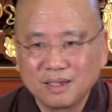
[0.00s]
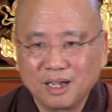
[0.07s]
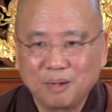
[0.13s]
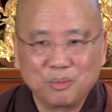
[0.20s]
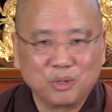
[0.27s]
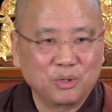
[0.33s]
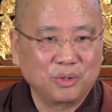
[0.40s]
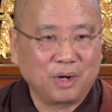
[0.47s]

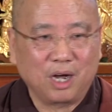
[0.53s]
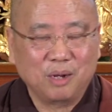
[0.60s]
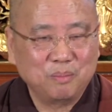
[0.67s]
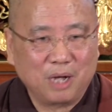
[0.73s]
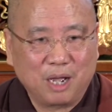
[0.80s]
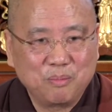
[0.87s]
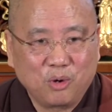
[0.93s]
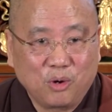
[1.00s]
I'm
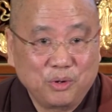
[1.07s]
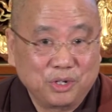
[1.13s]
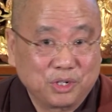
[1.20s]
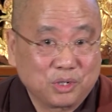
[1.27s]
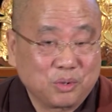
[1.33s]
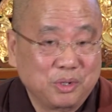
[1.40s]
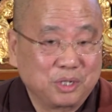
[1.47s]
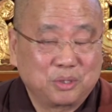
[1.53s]
always
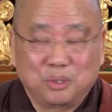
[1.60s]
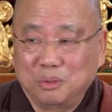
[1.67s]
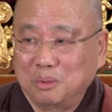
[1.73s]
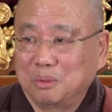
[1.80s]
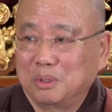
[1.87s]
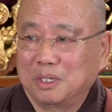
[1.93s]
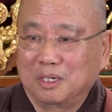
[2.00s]
going to,